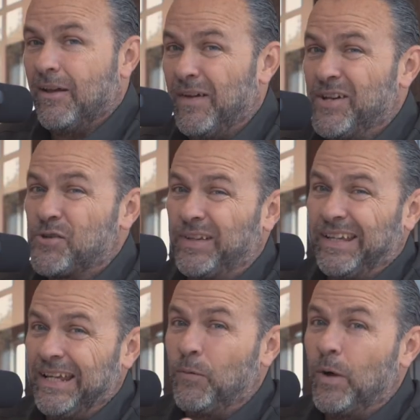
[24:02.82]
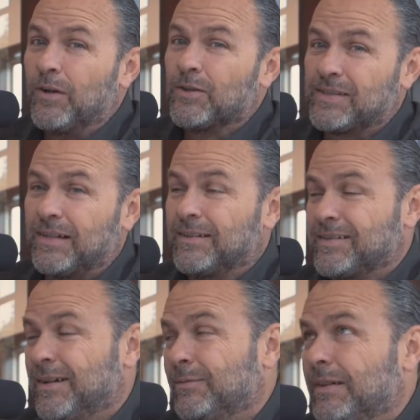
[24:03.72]
Eventually, he will sell
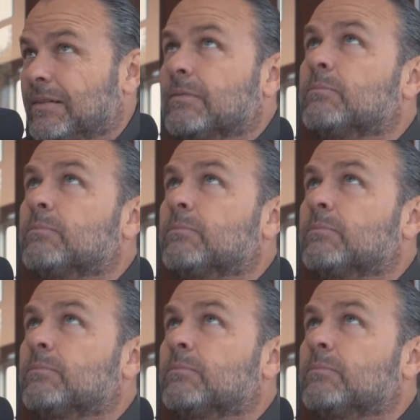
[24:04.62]
something.